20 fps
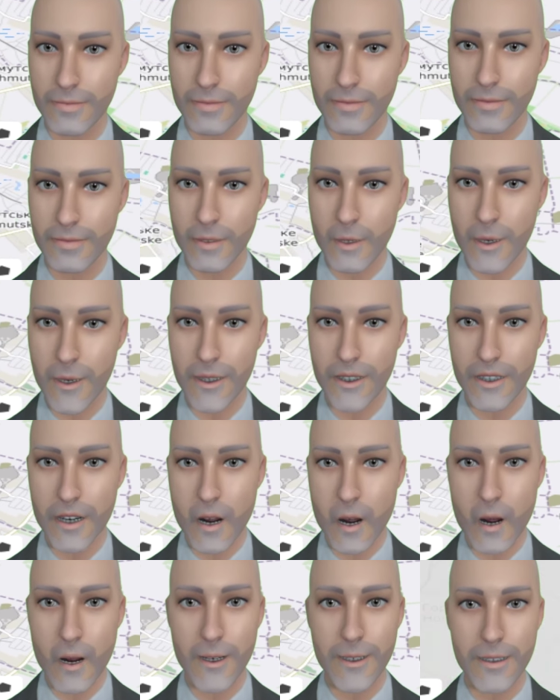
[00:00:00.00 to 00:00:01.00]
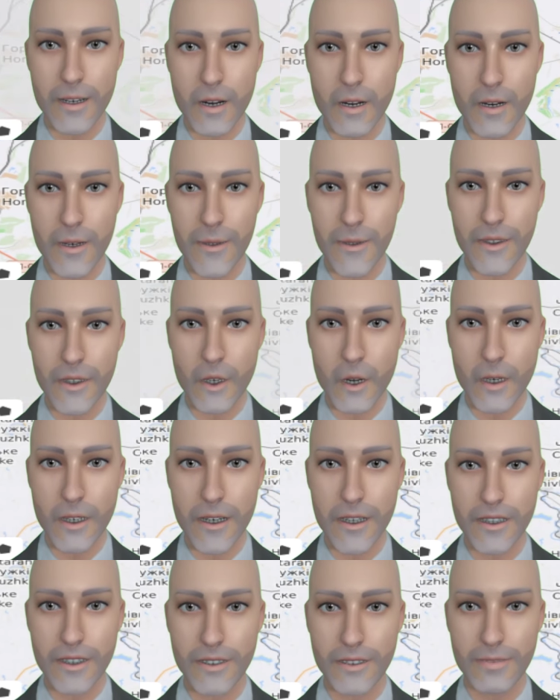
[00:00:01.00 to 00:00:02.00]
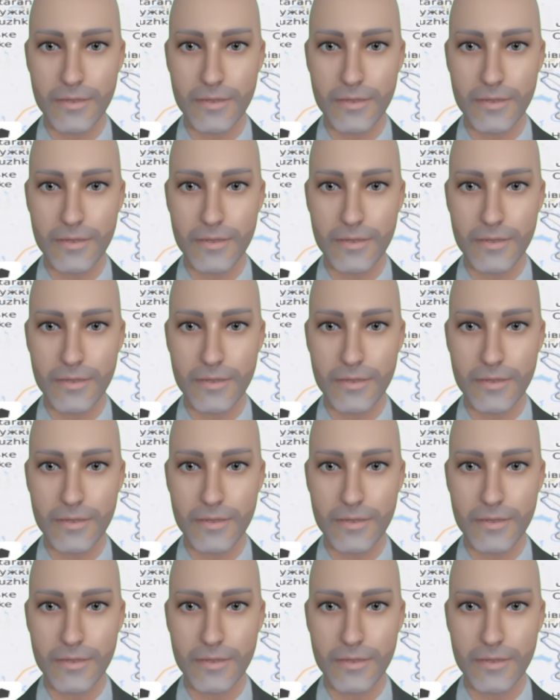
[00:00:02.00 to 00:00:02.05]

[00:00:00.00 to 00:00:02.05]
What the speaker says: where those are located.